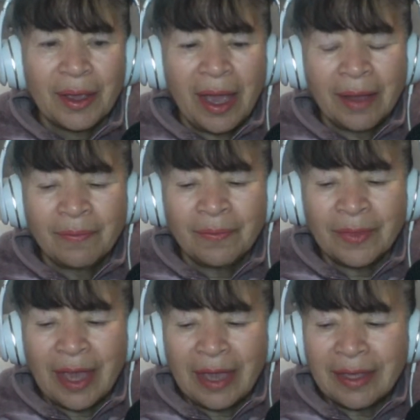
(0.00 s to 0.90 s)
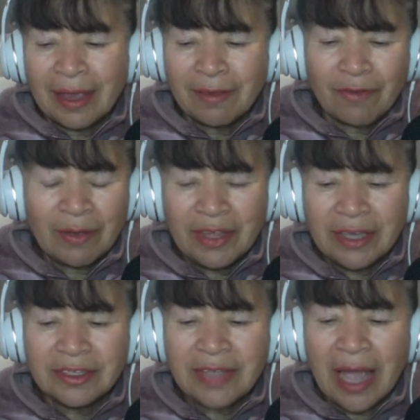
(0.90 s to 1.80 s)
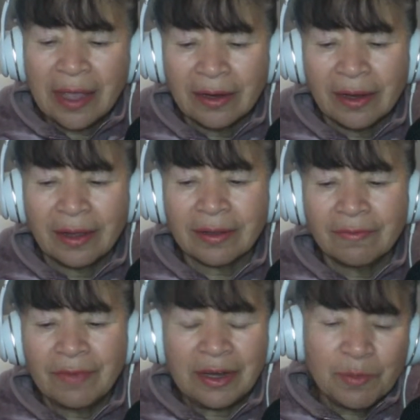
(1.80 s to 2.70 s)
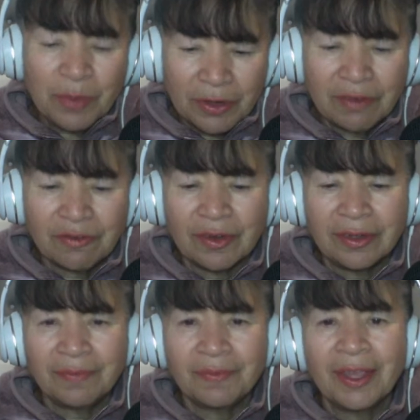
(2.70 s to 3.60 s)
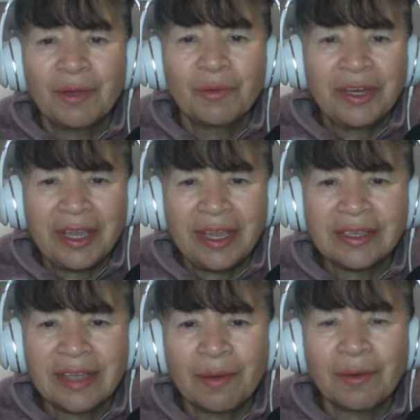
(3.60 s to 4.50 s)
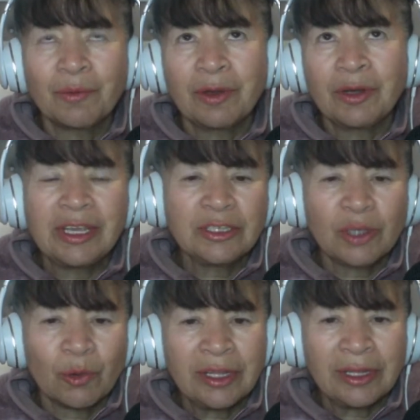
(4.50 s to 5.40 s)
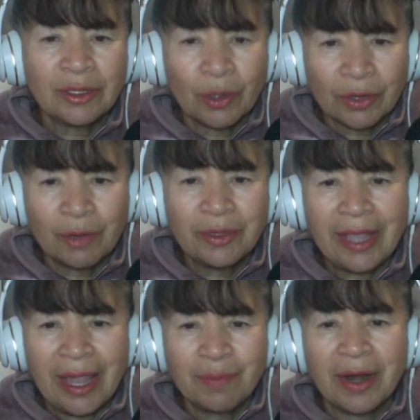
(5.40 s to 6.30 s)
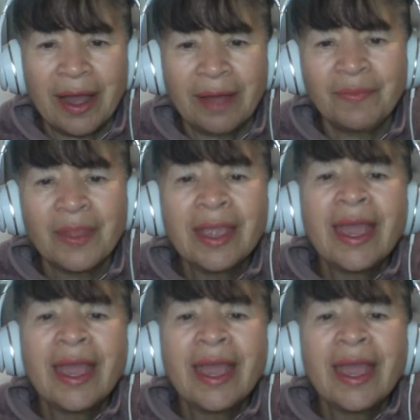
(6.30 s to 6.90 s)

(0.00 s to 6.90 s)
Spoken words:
I found this dialogue very beautiful when he's talking with Abraham,